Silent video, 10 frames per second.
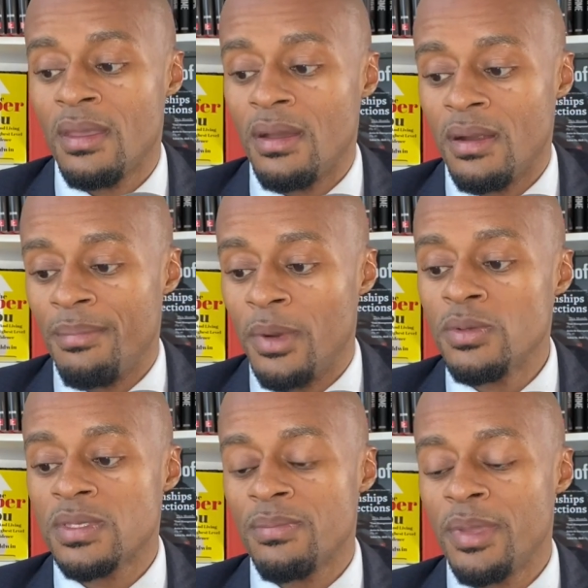All right.
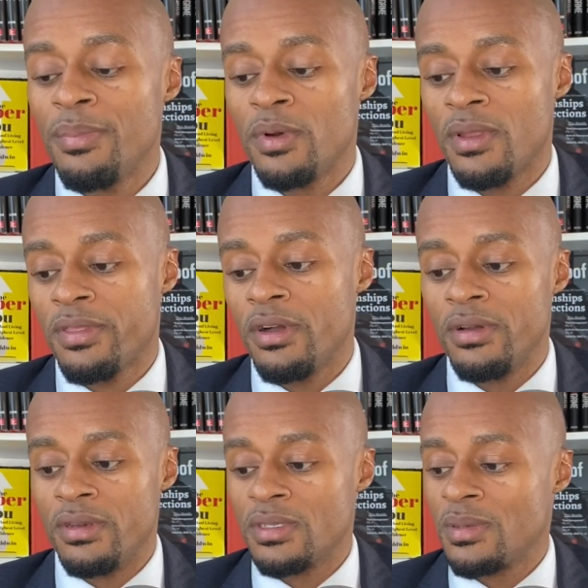Most people in the thought
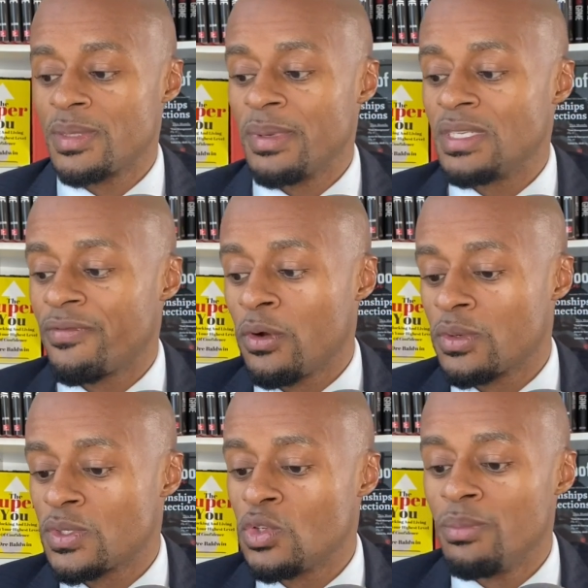leadership space
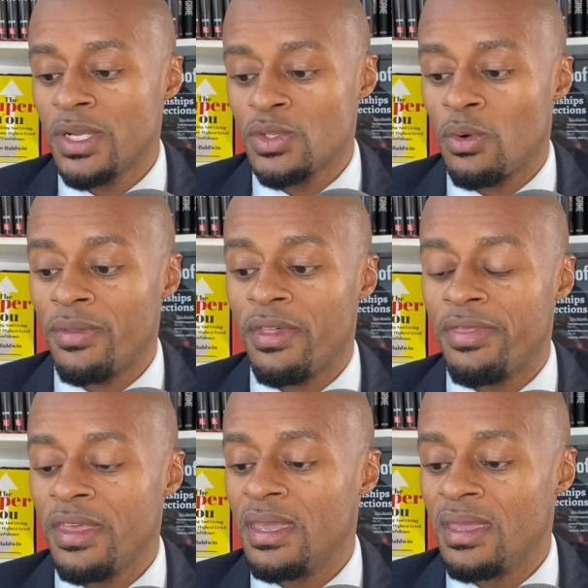focus too much on the
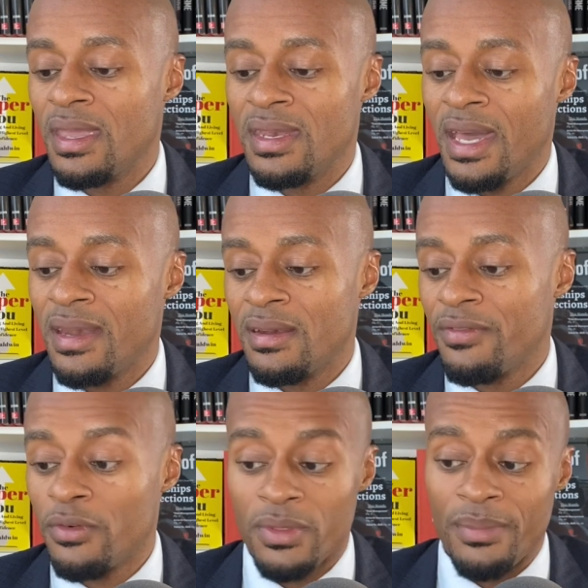thing and not
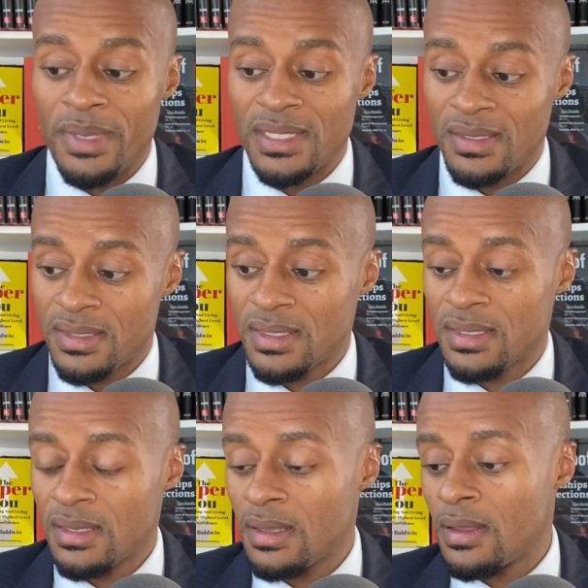enough on the
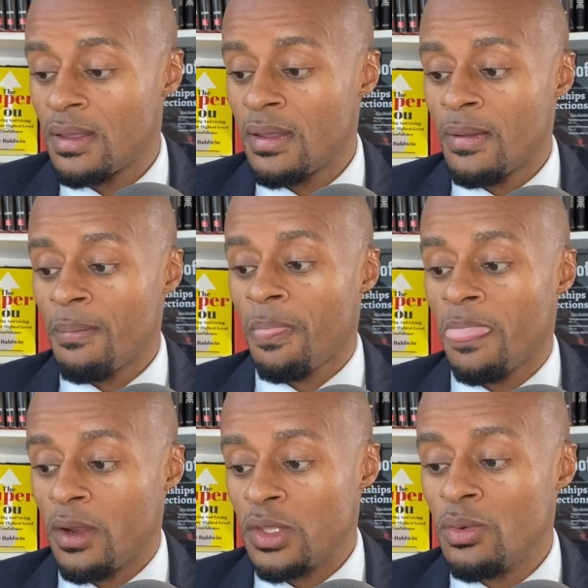business.
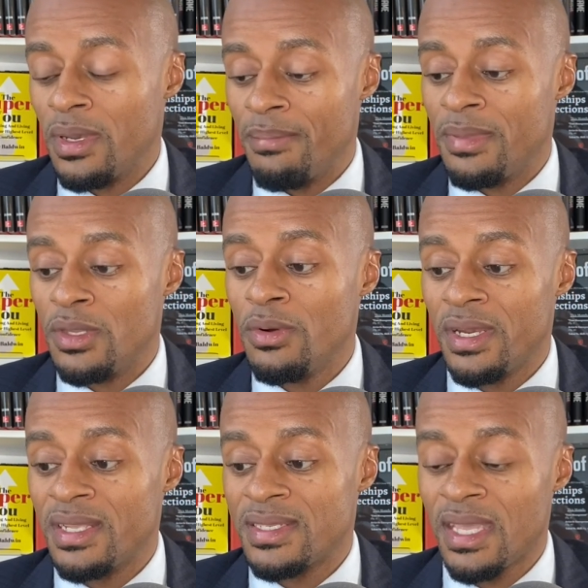All right, you are
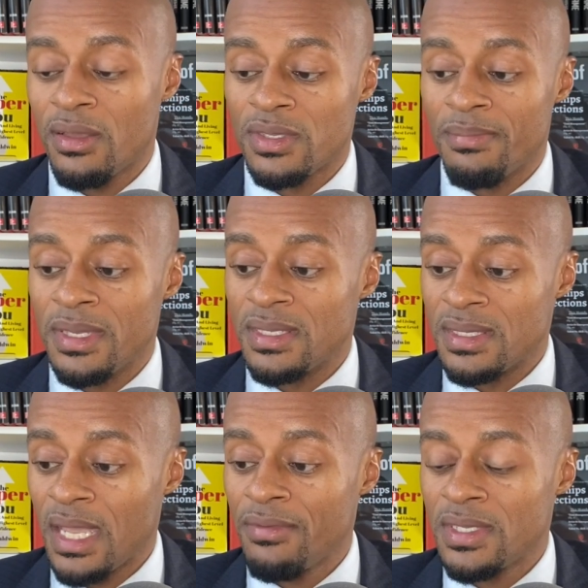in the sales
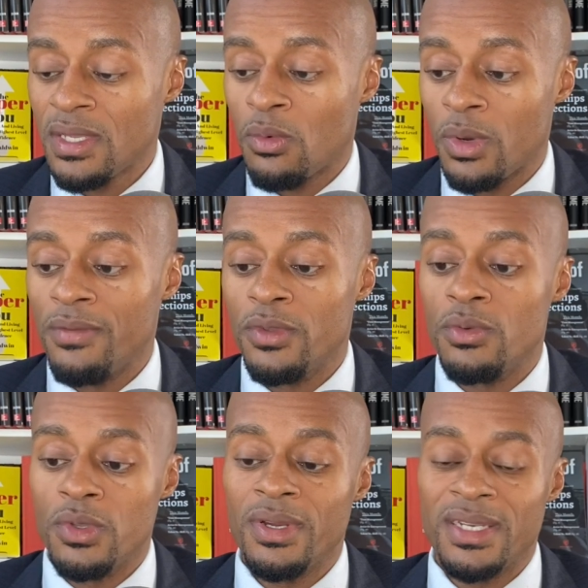business. Every single one of you,
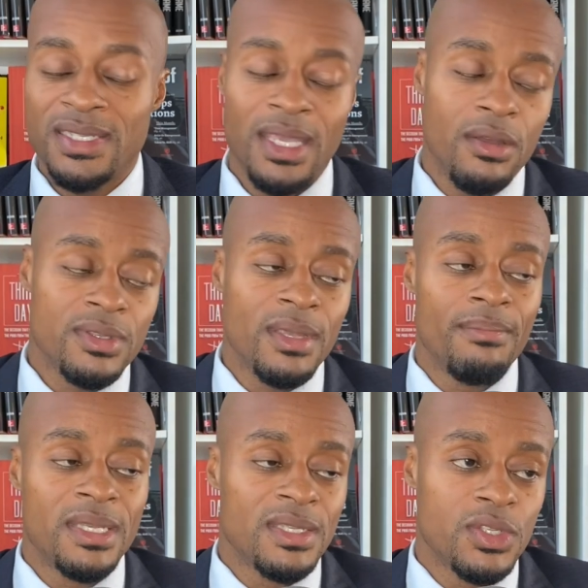in the sales
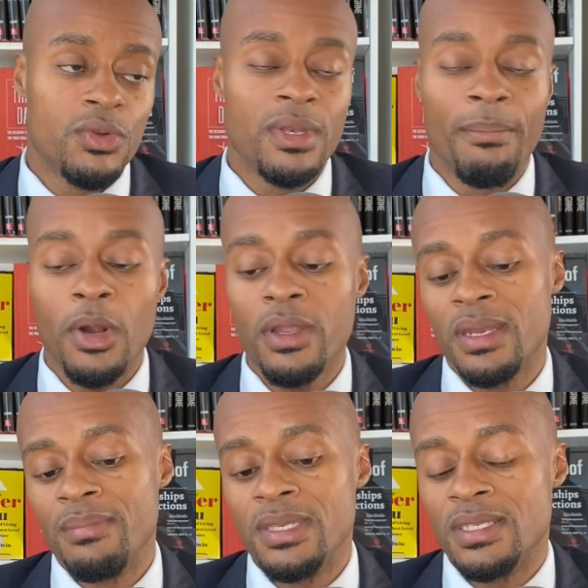business. You're in the
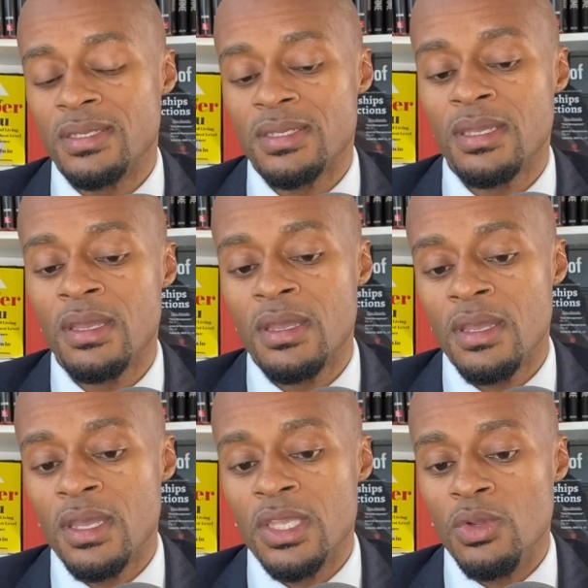marketing business.
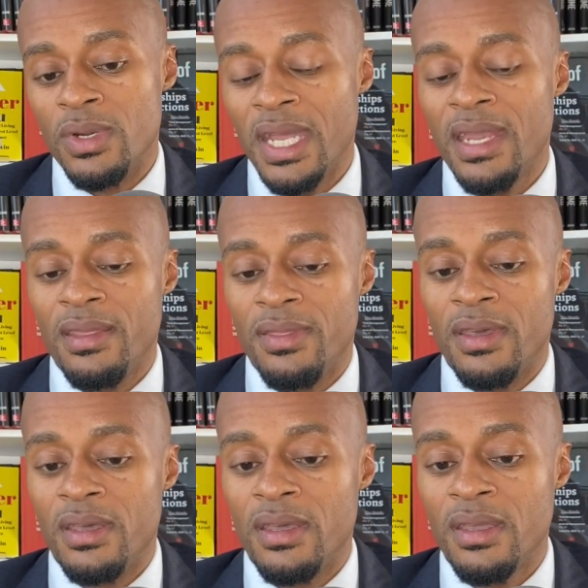You are not in
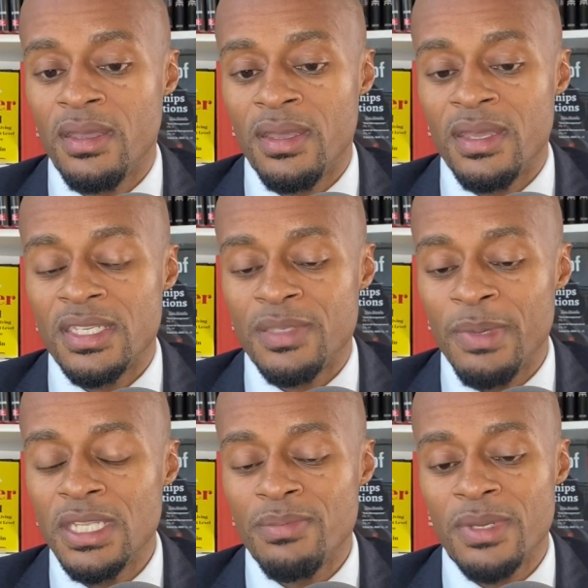the
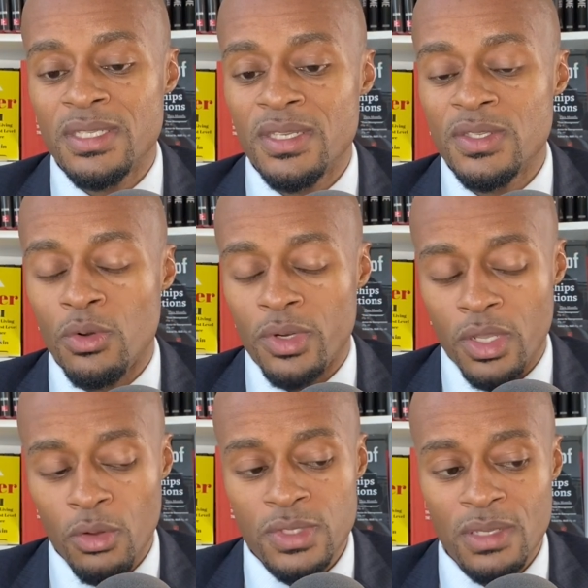speech business or the
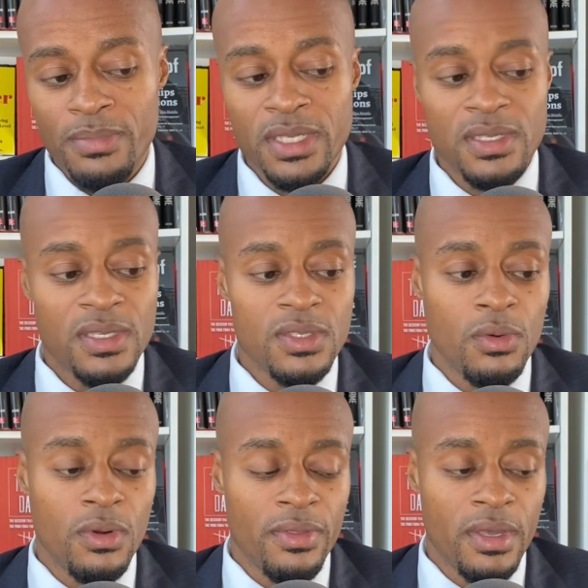coaching business
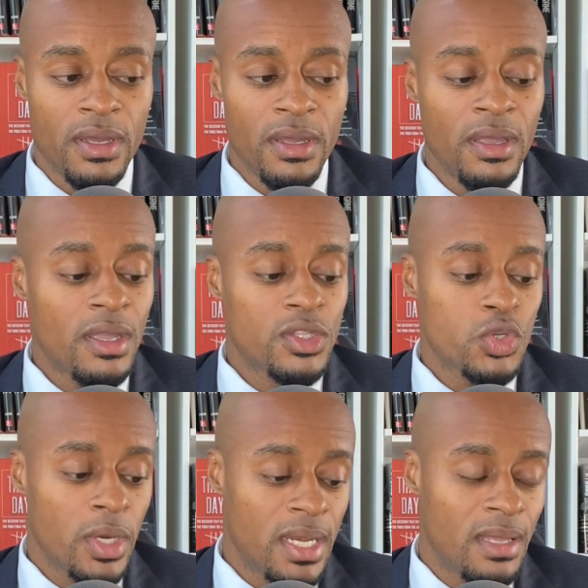or the
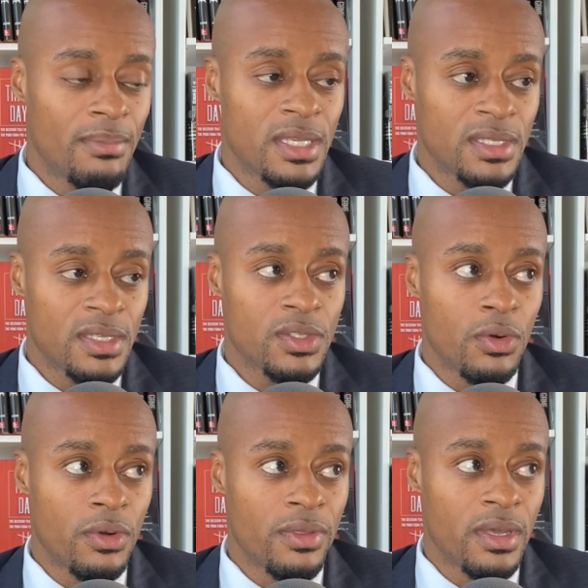training business
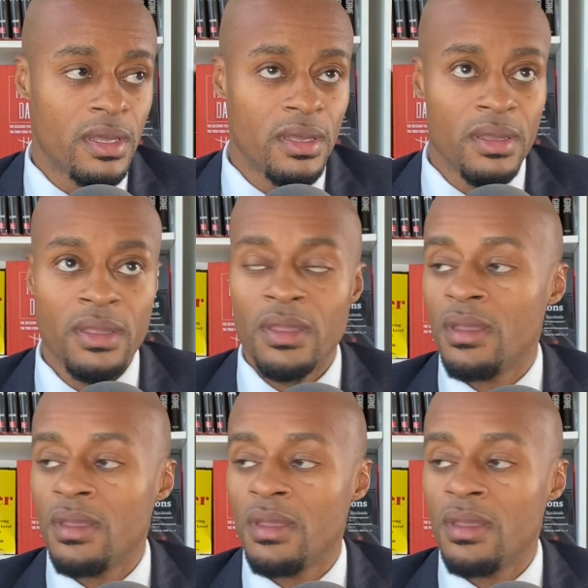or the